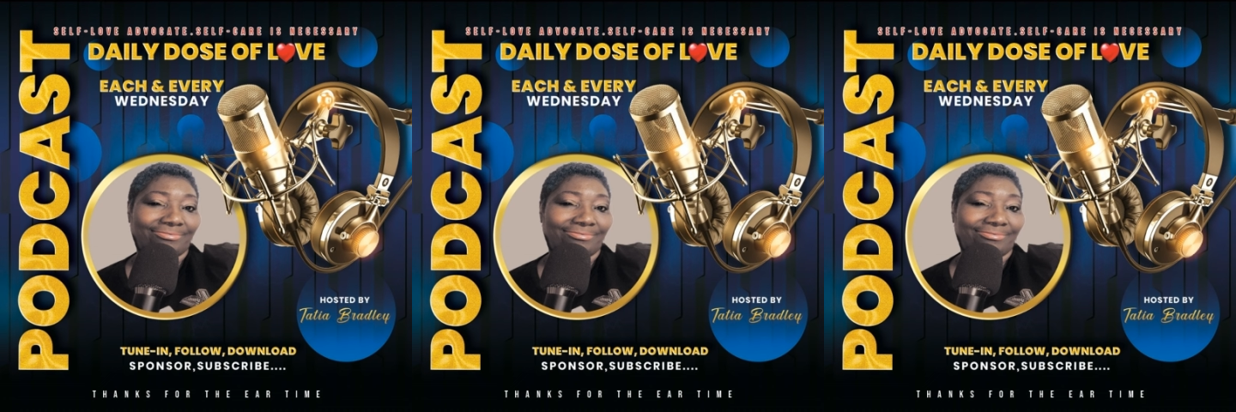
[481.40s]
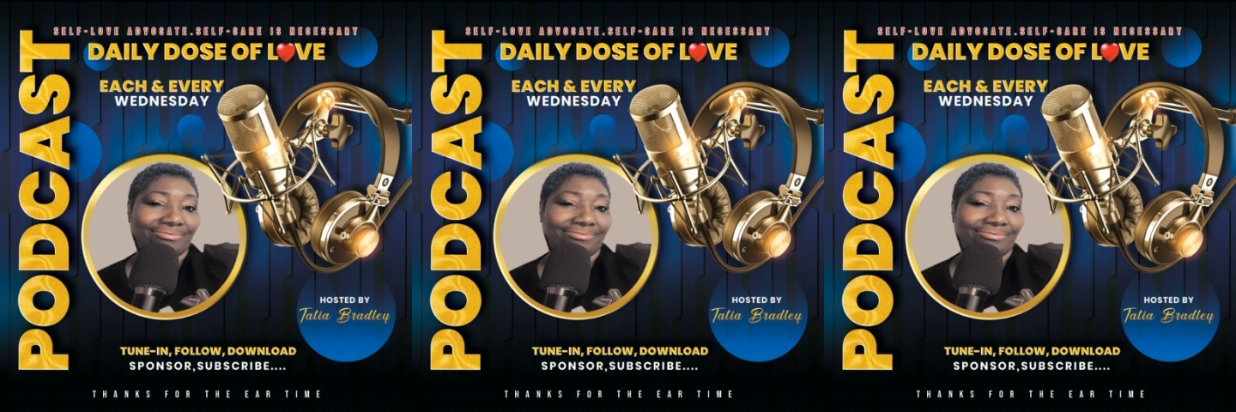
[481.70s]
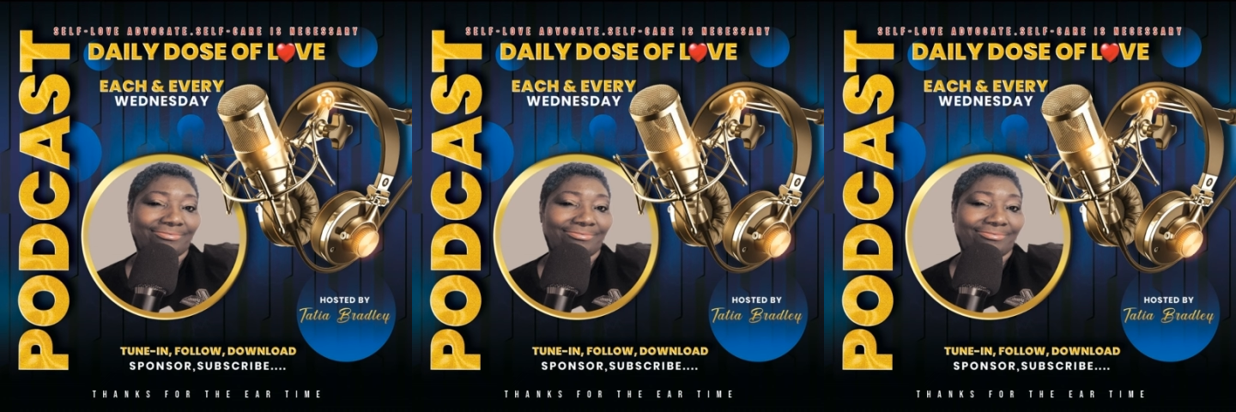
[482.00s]

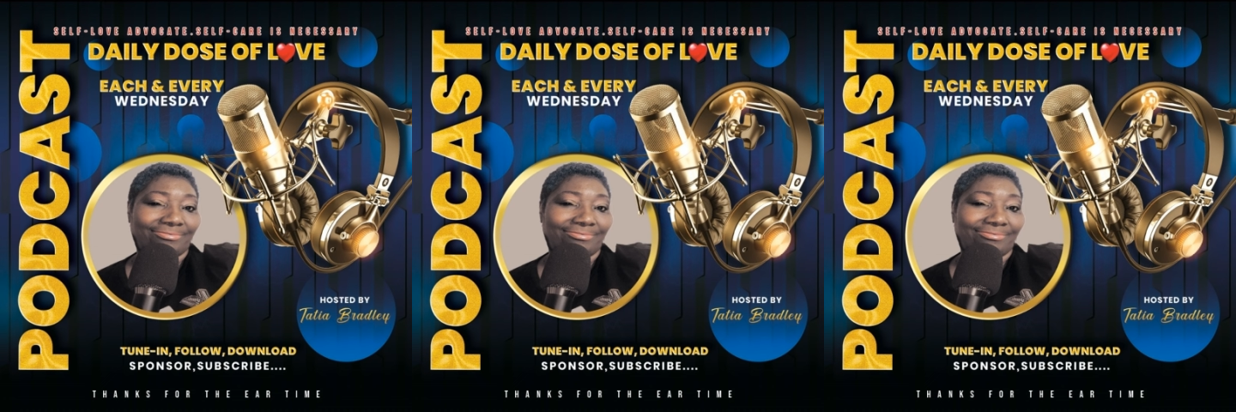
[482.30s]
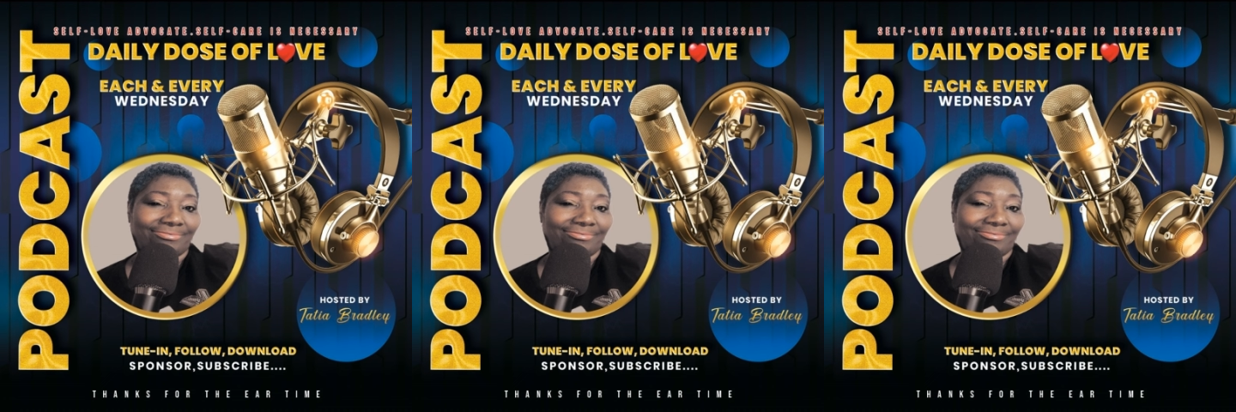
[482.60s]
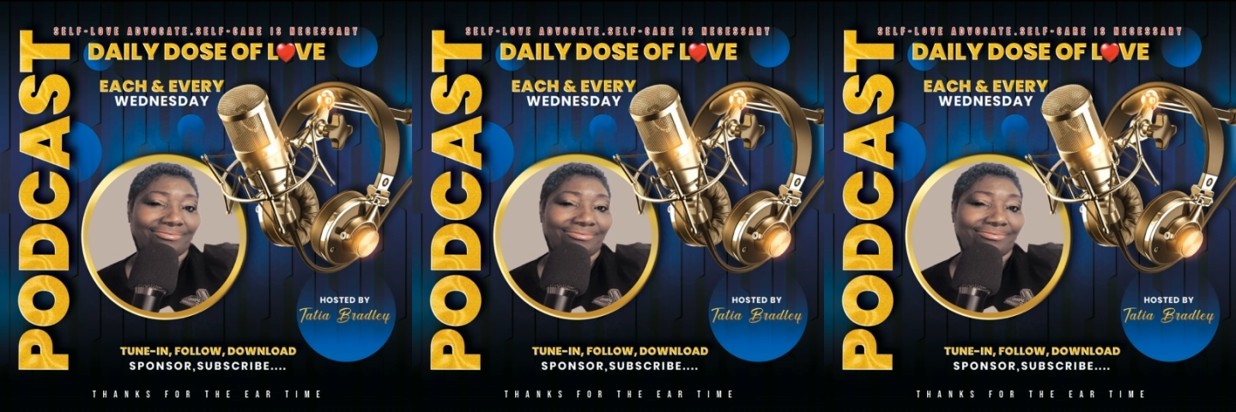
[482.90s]

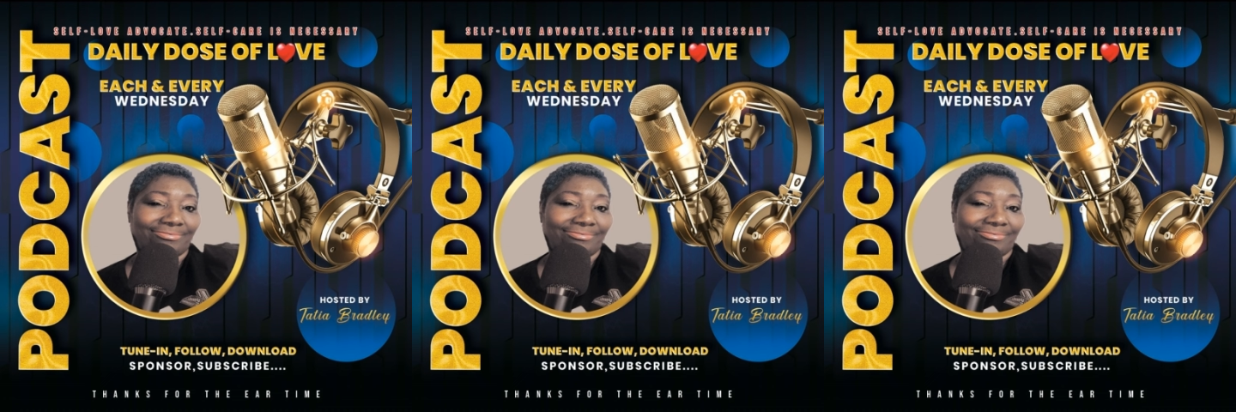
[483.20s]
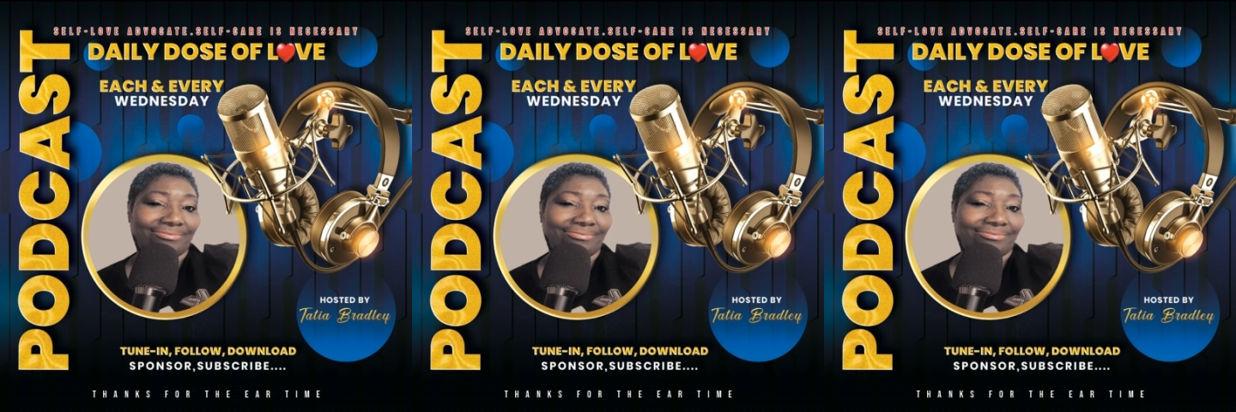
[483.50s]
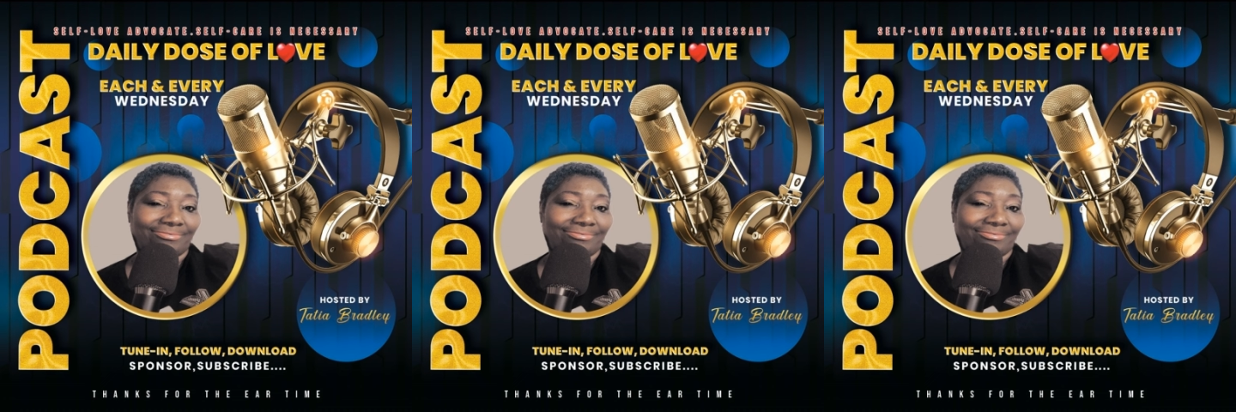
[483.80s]

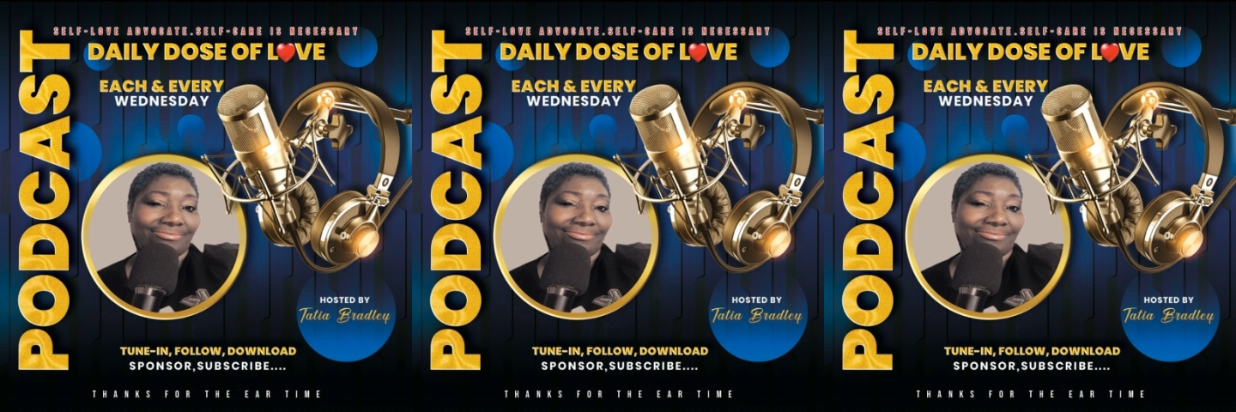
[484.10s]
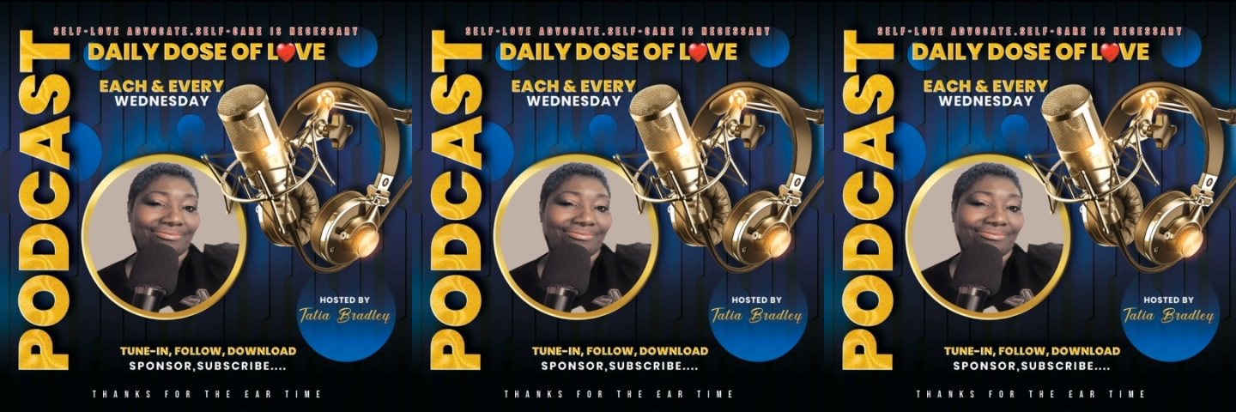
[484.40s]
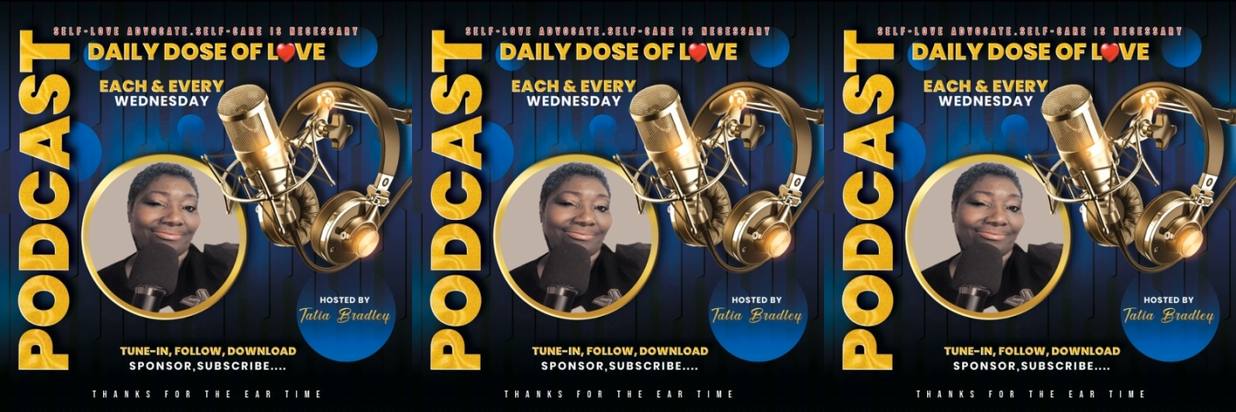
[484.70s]

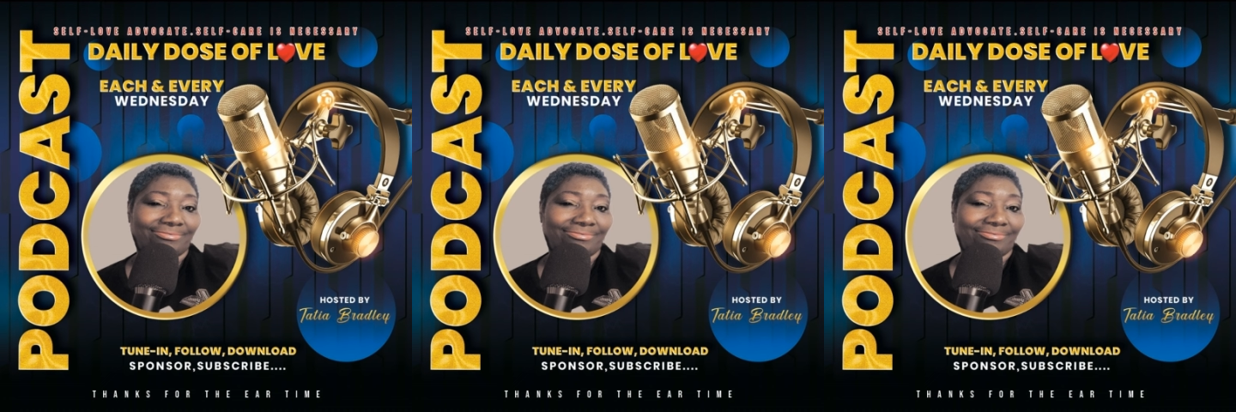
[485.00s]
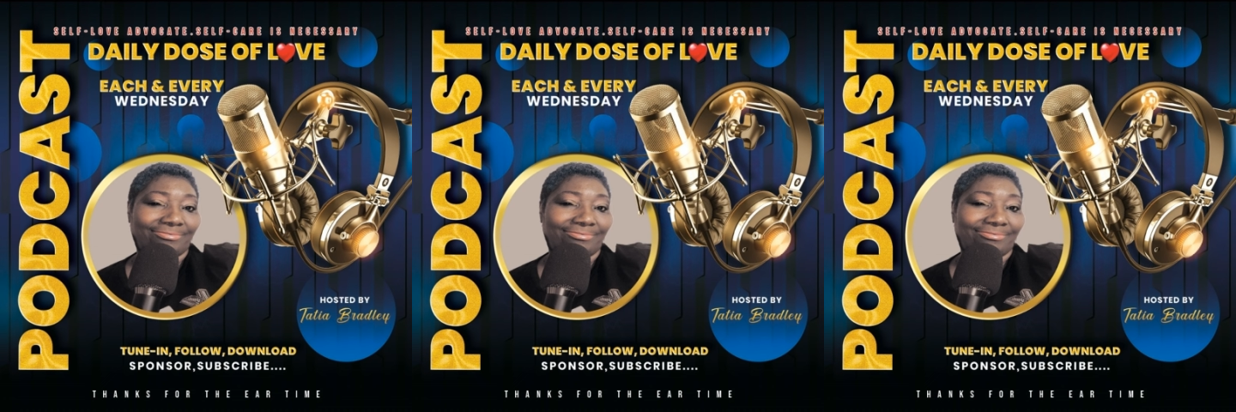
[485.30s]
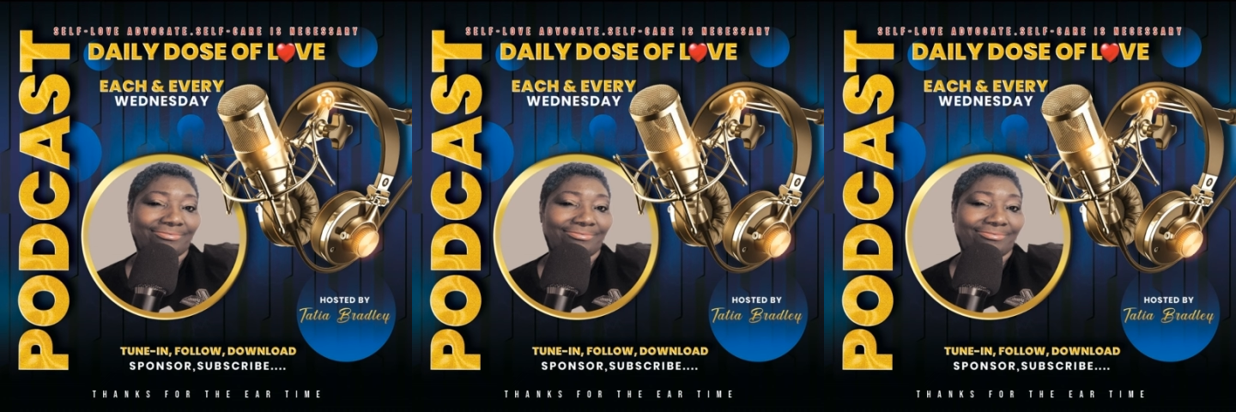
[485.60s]

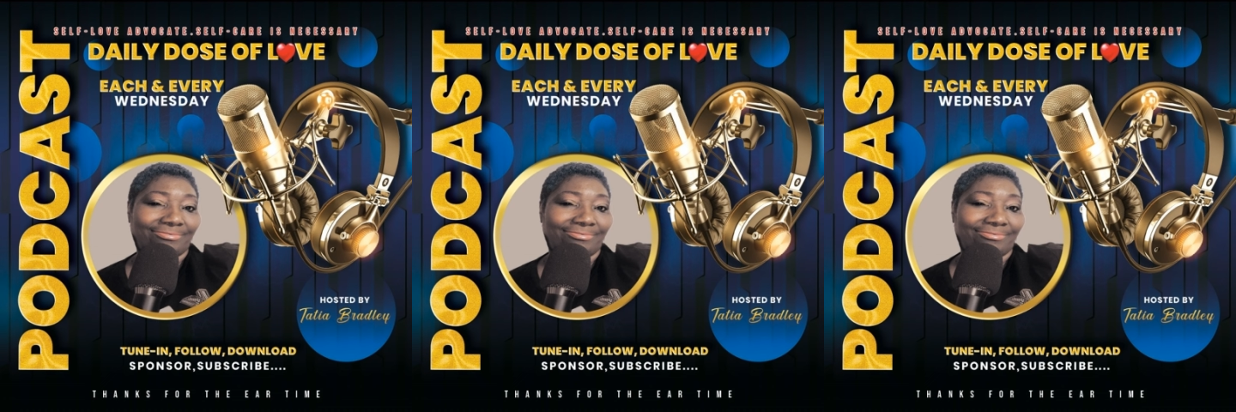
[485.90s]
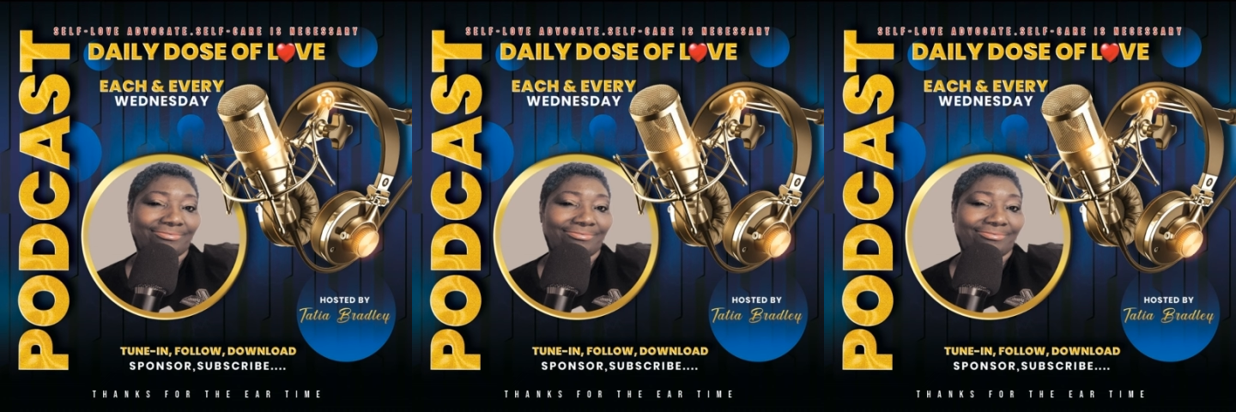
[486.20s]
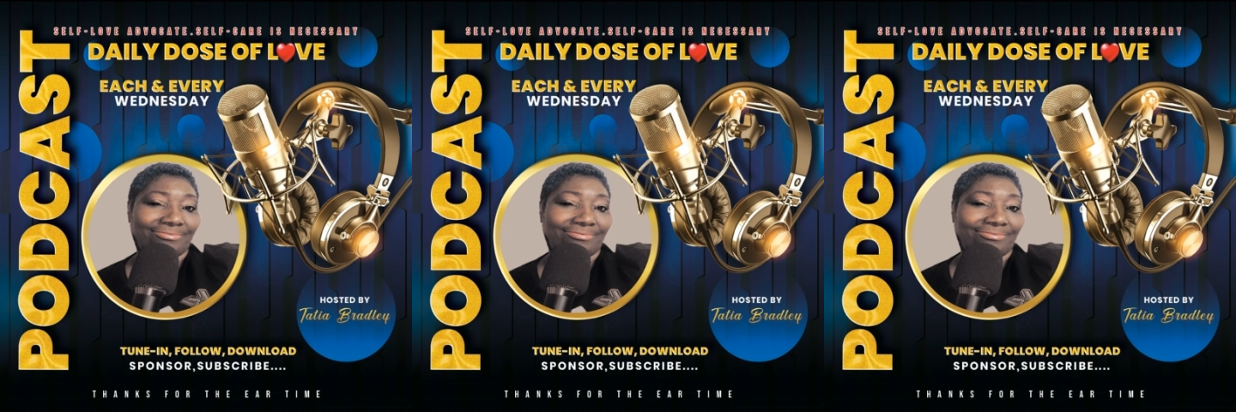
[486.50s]
[no speech]